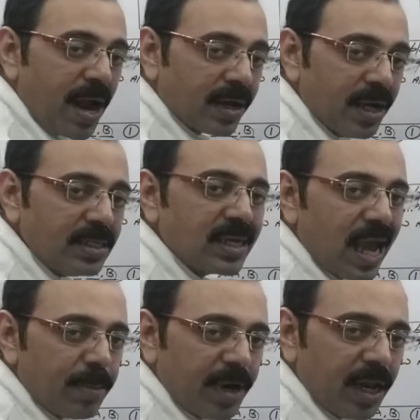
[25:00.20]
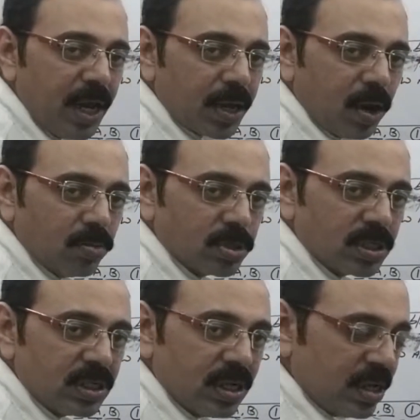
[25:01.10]
partners' capital
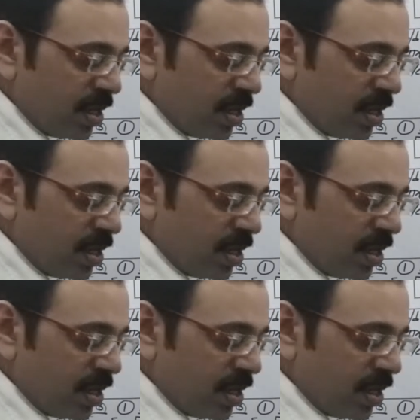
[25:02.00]
accounts.